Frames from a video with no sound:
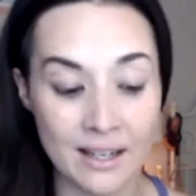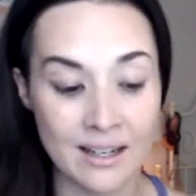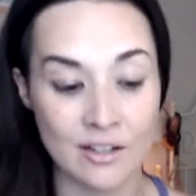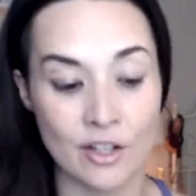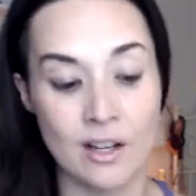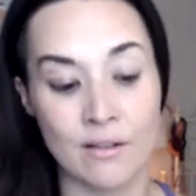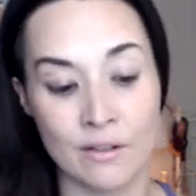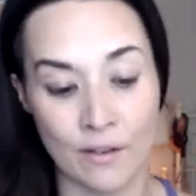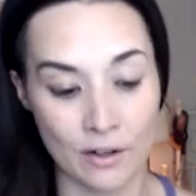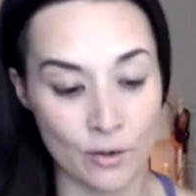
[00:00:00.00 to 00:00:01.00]
initiatives,
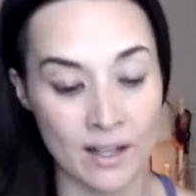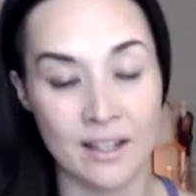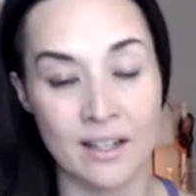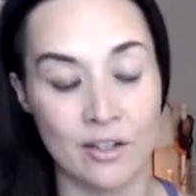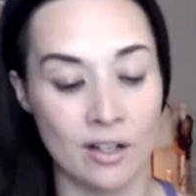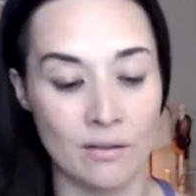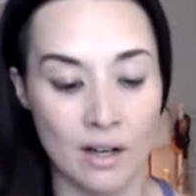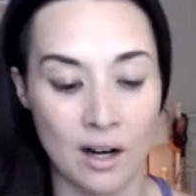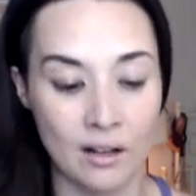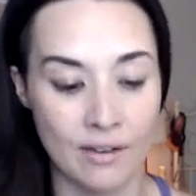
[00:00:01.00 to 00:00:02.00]
fair trade initiatives,
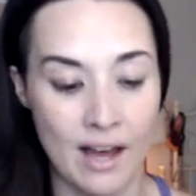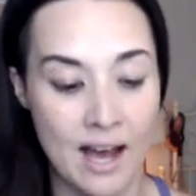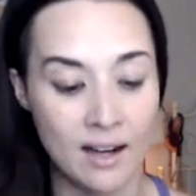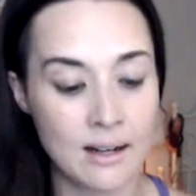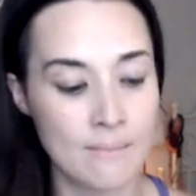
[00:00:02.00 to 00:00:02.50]
all of that.